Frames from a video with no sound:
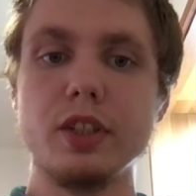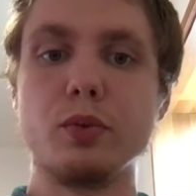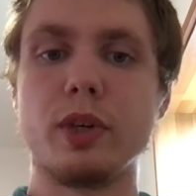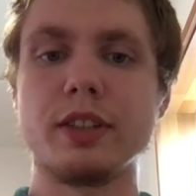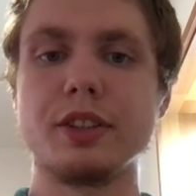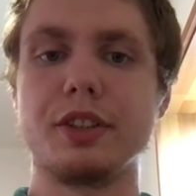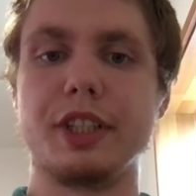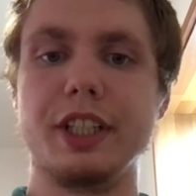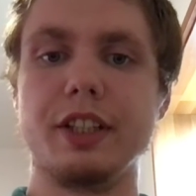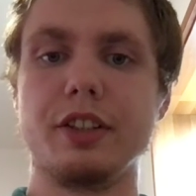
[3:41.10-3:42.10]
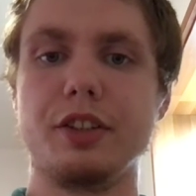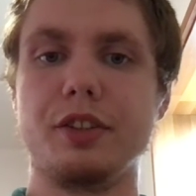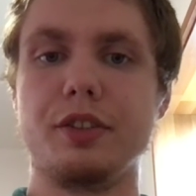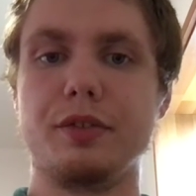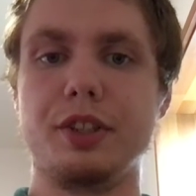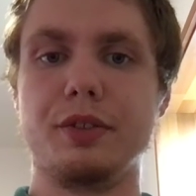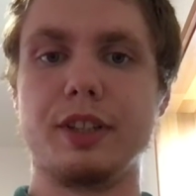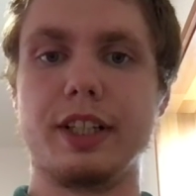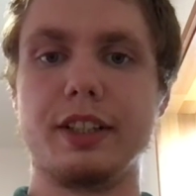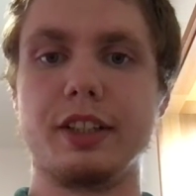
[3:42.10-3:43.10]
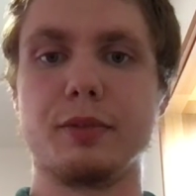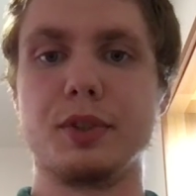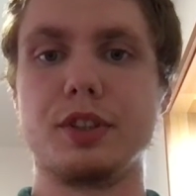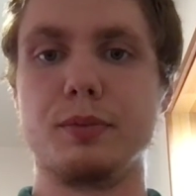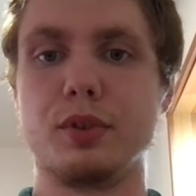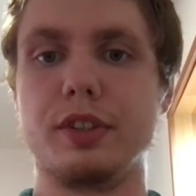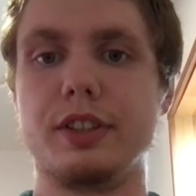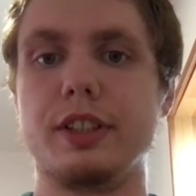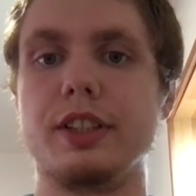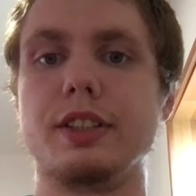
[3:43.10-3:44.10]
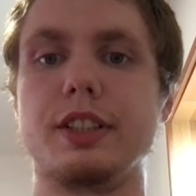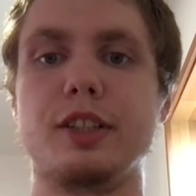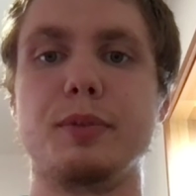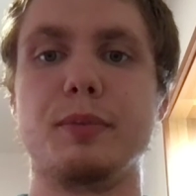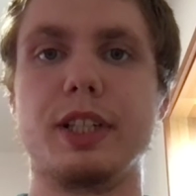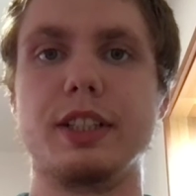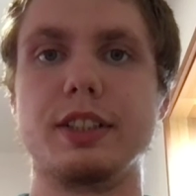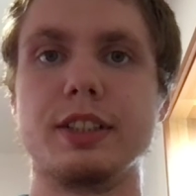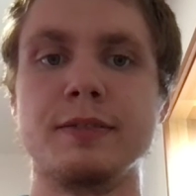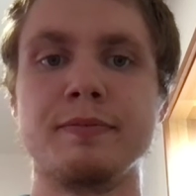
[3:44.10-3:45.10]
While you're in the interview, I think the most important thing to keep in mind